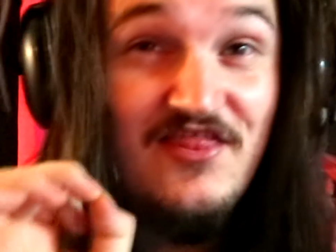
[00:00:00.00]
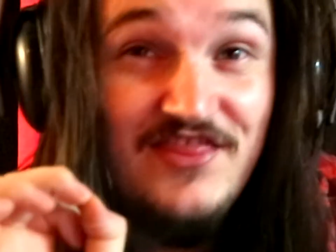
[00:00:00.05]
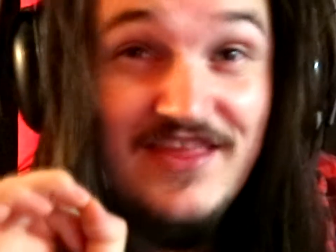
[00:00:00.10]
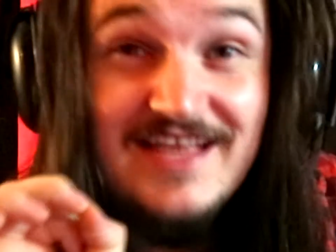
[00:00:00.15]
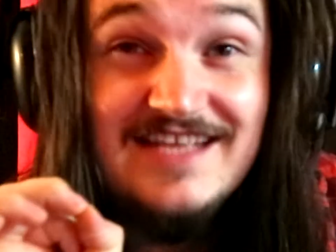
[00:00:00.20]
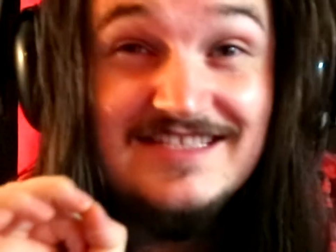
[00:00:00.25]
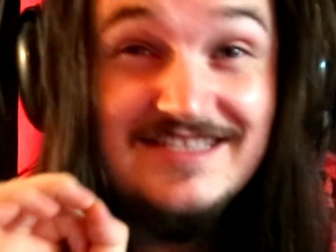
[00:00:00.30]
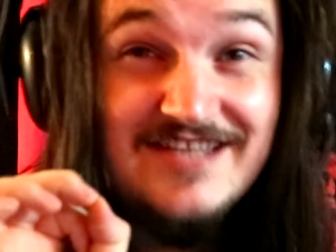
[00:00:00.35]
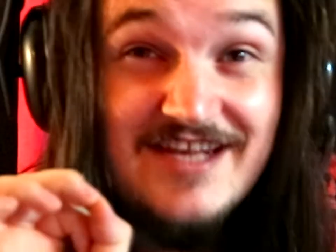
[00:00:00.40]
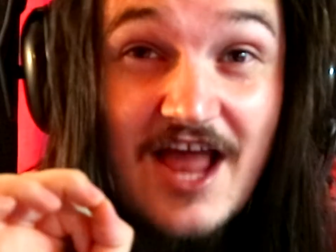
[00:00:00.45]

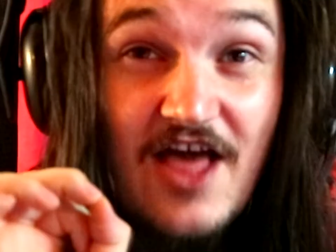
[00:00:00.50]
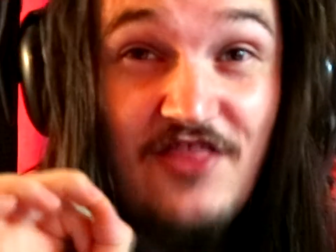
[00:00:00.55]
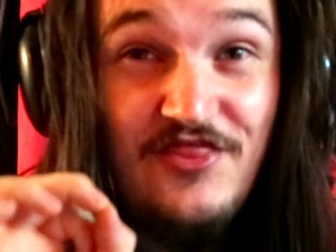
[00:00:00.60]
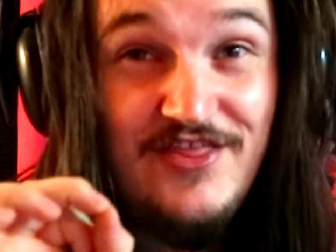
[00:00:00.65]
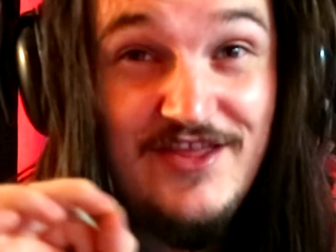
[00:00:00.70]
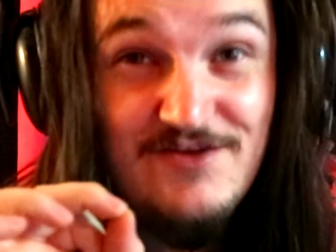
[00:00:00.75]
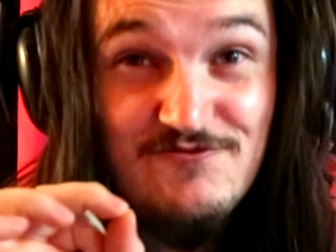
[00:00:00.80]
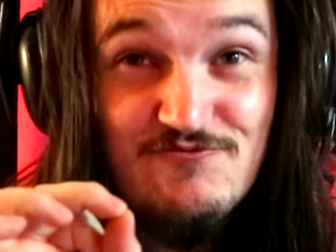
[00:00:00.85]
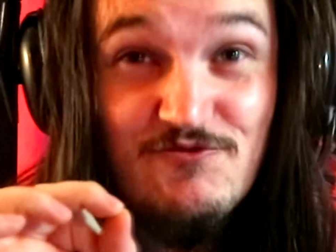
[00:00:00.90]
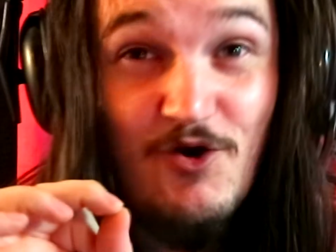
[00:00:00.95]
There's
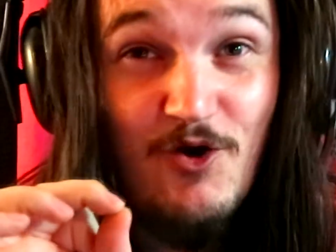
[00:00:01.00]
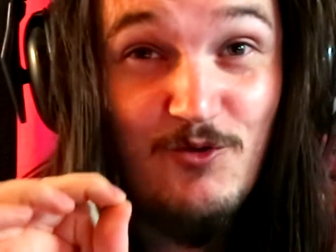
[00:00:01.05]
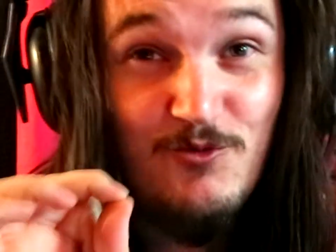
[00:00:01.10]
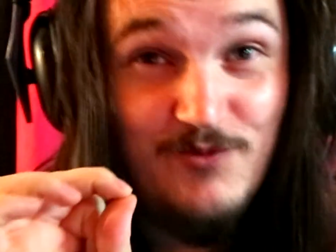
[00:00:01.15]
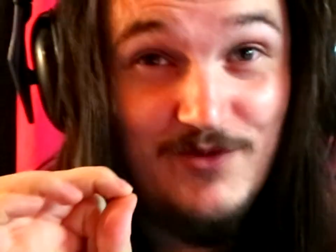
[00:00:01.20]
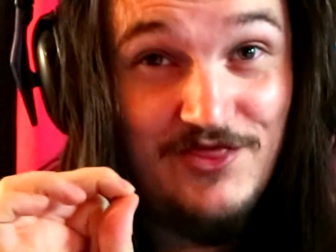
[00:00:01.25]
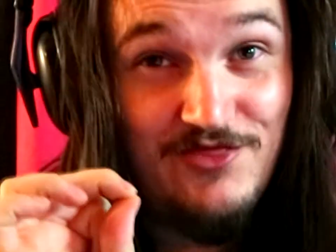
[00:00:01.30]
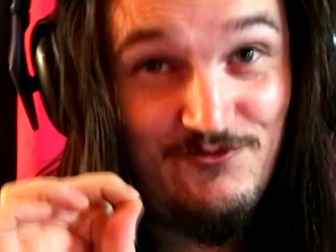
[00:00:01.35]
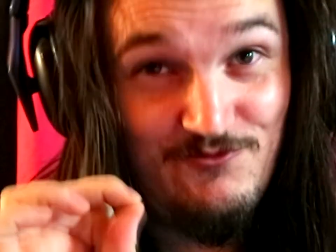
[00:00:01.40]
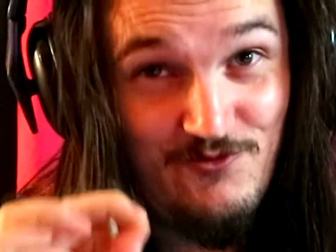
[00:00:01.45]
nothing wrong
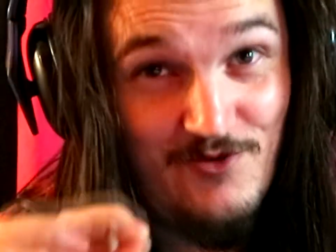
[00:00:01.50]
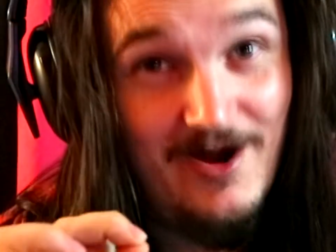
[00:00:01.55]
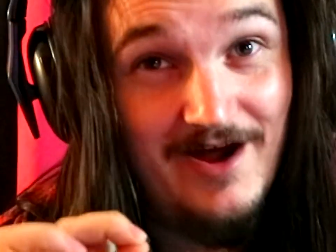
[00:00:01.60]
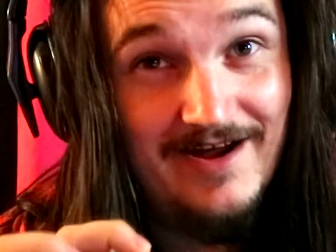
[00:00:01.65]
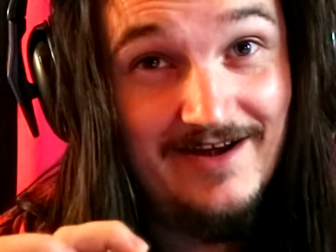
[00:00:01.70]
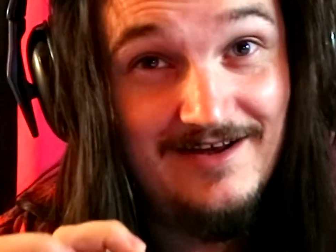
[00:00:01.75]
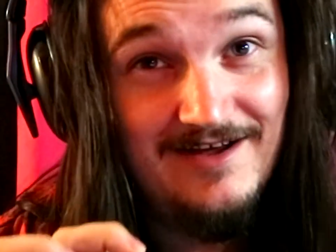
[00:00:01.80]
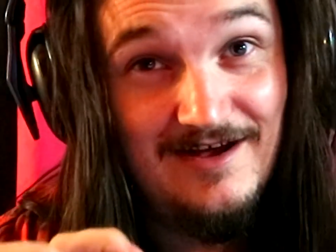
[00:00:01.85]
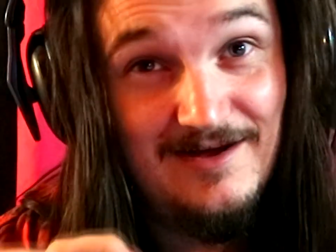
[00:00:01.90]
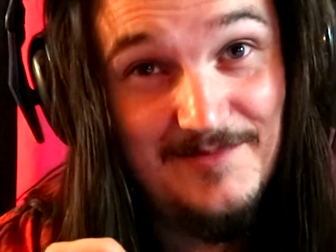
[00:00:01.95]
with
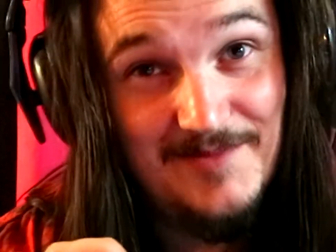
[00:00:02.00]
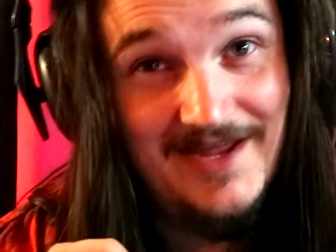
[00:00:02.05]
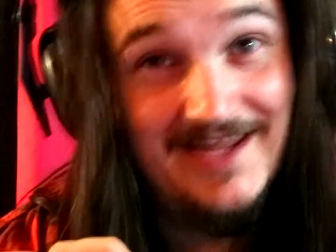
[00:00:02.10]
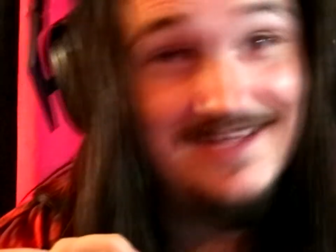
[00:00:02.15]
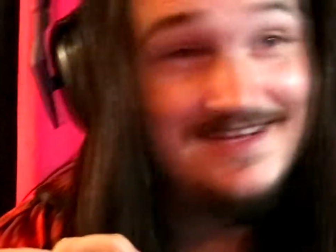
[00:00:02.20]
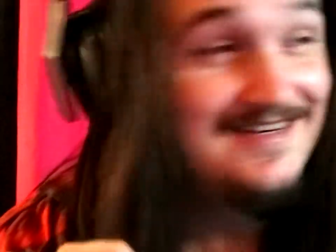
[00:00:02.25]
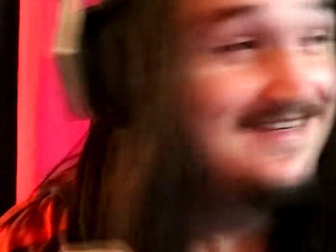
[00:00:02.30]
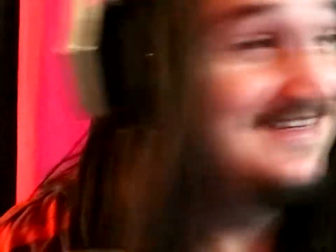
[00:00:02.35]
Ryan Army, mate.